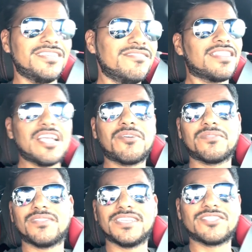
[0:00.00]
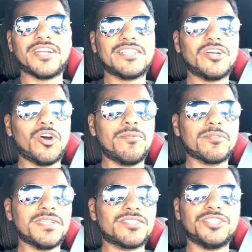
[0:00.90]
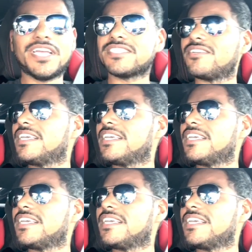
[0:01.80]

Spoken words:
I think this is ready to go home to Mr. Jason.